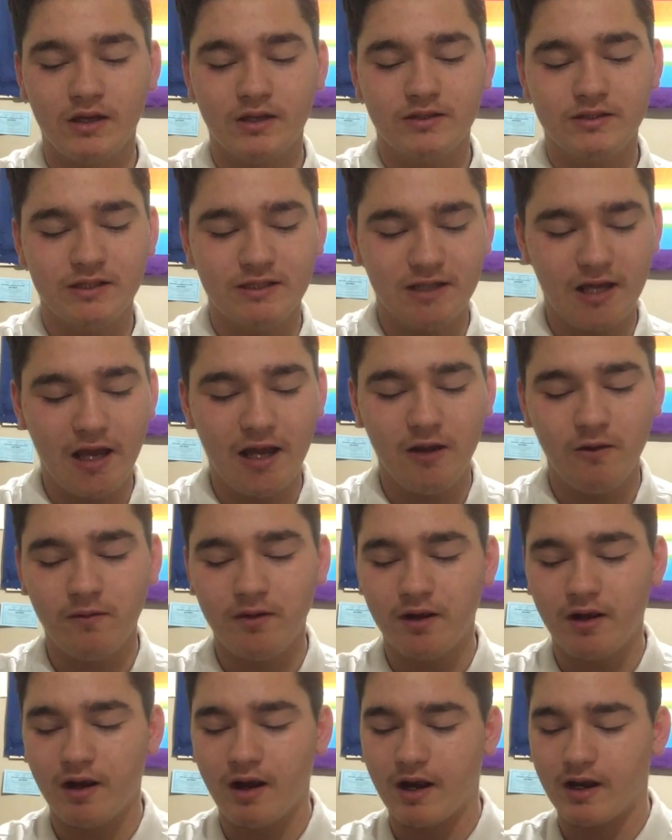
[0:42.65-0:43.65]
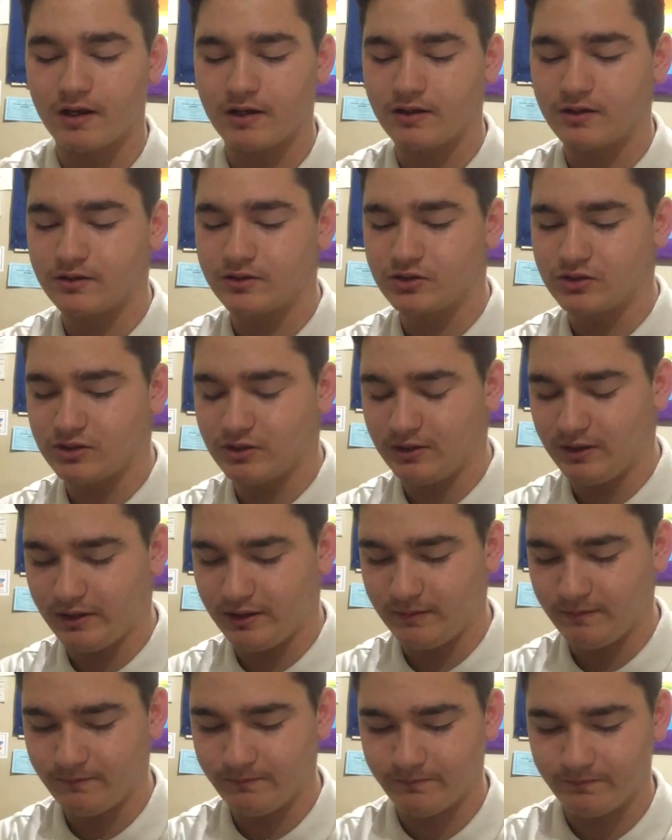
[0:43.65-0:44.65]
Today we are
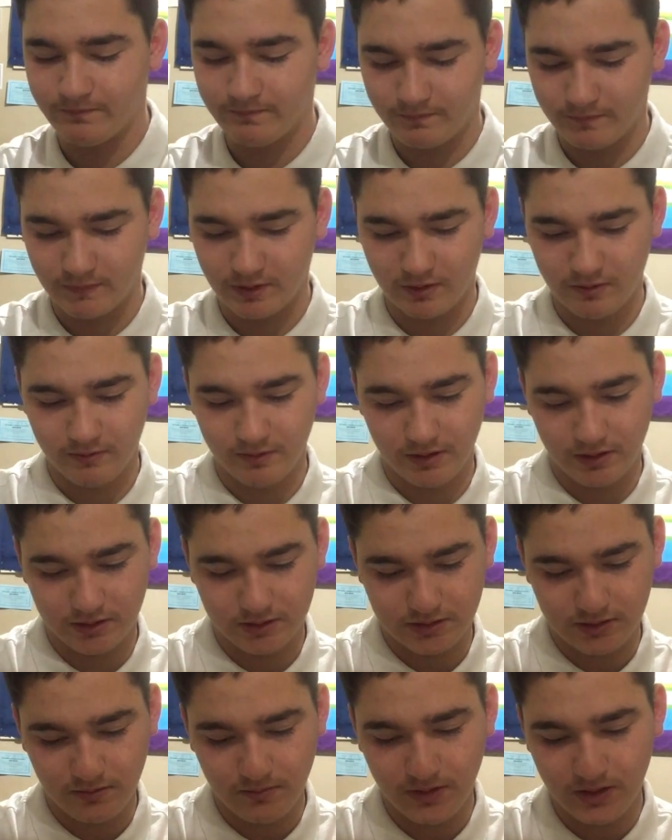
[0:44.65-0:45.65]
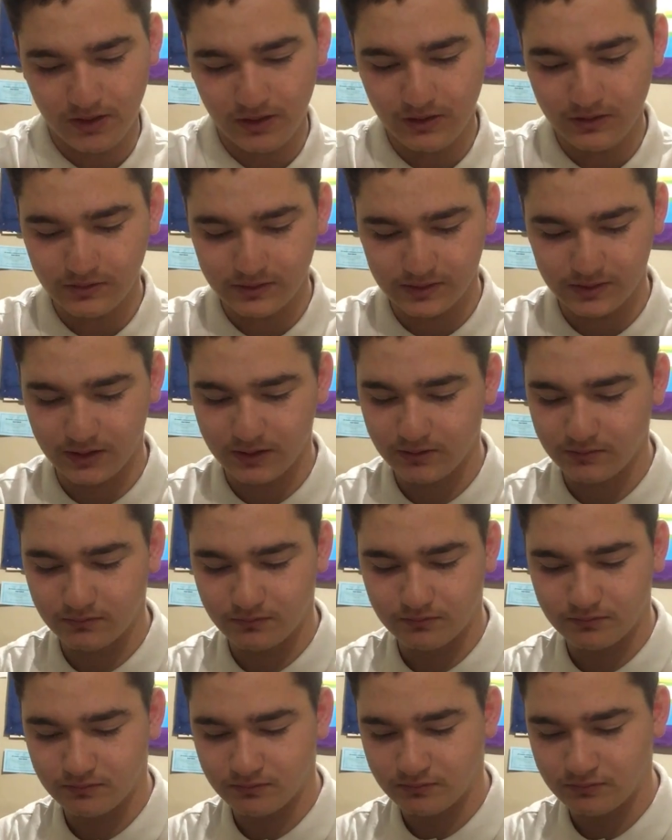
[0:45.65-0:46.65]
actually going to be using